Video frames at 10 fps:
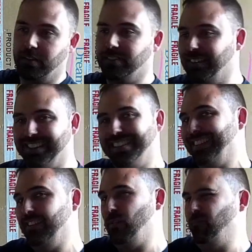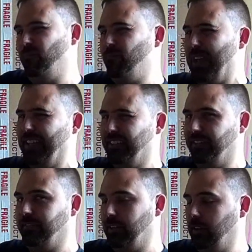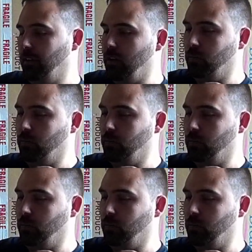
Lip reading: because like I said, they're not massively long.